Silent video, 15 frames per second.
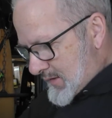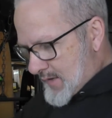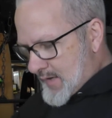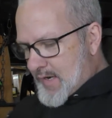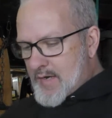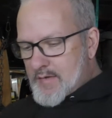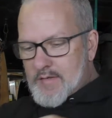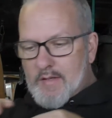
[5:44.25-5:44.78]

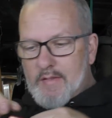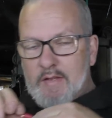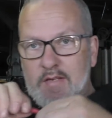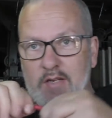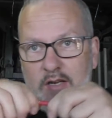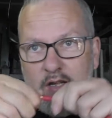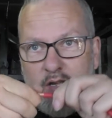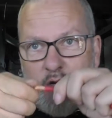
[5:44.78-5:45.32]
Okay, so that's
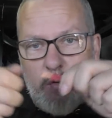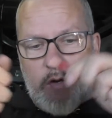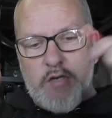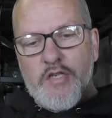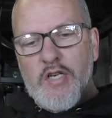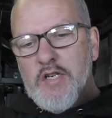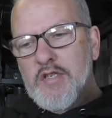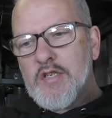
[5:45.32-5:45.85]
going to go to our
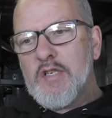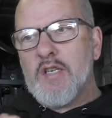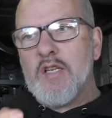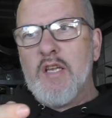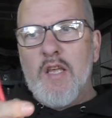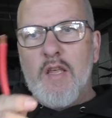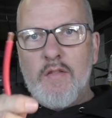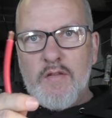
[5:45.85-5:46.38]
junction.
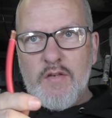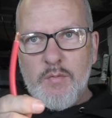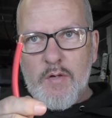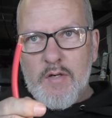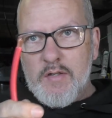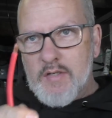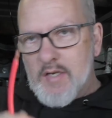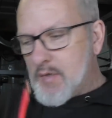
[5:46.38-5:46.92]
This
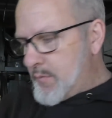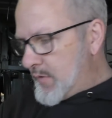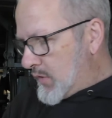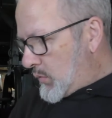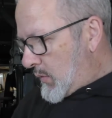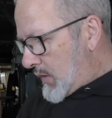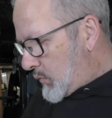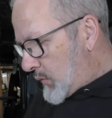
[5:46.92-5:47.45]
one is going to be
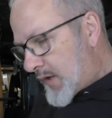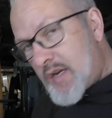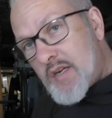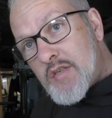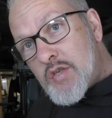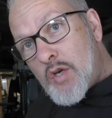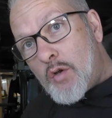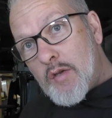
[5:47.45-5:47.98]
the one we're
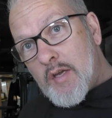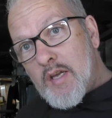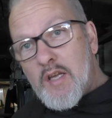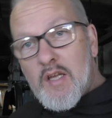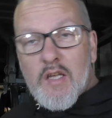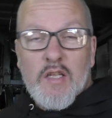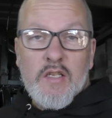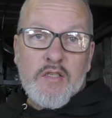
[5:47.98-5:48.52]
going to solder
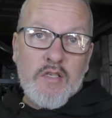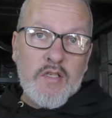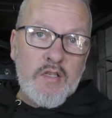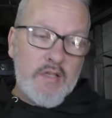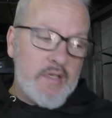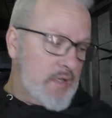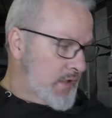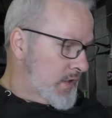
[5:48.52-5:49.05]
to
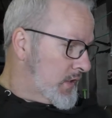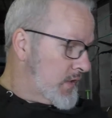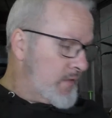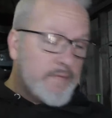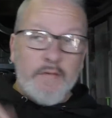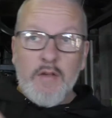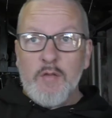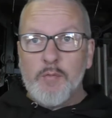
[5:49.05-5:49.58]
the
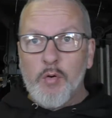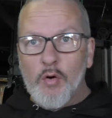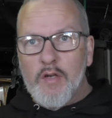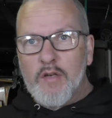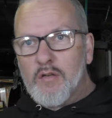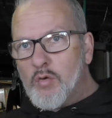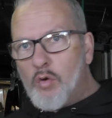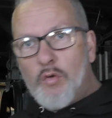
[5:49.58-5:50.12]
feed
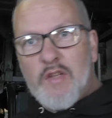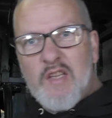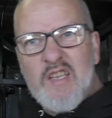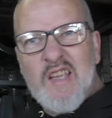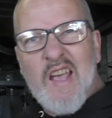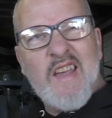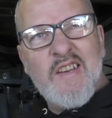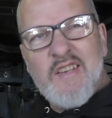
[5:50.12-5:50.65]
point, or
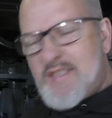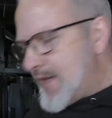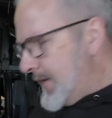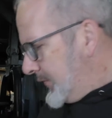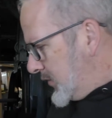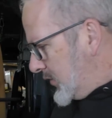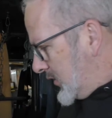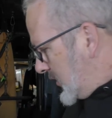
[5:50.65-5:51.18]
the
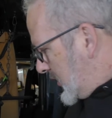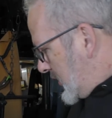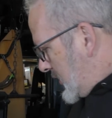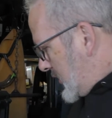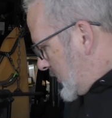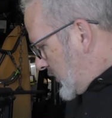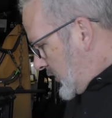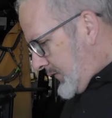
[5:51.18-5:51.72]
87
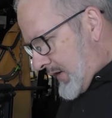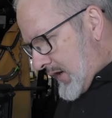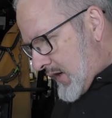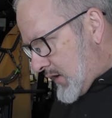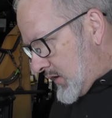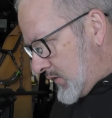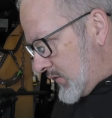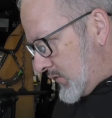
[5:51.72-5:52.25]
of
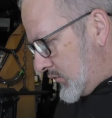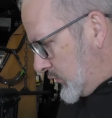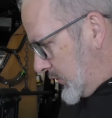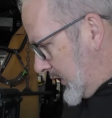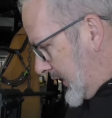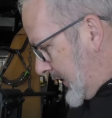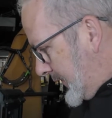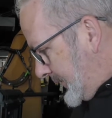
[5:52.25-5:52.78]
our
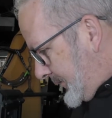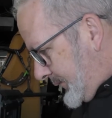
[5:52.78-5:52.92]
relay.